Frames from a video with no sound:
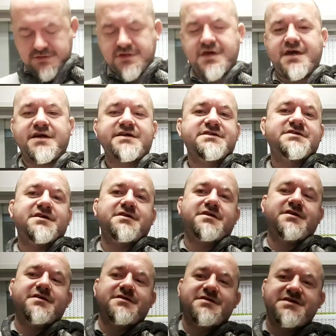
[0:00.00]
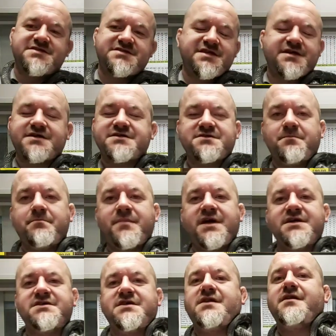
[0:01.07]
You're ace, aren't you? This snake is
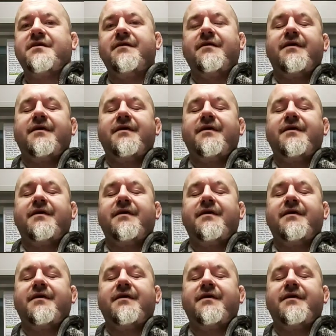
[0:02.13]
amazing.